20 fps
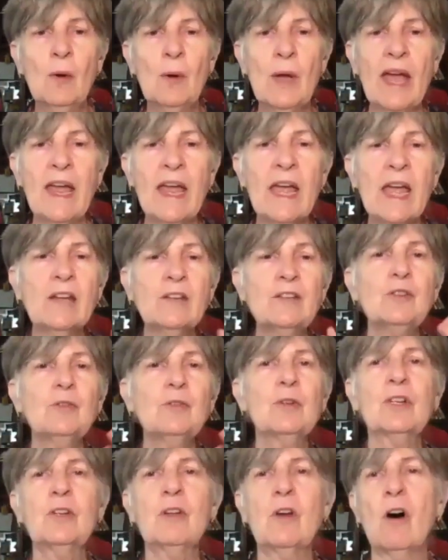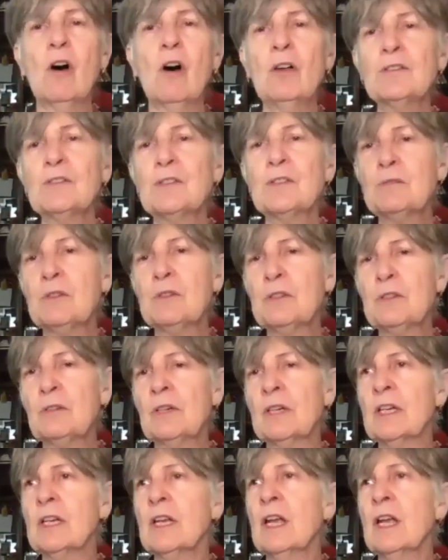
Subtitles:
and you can also do it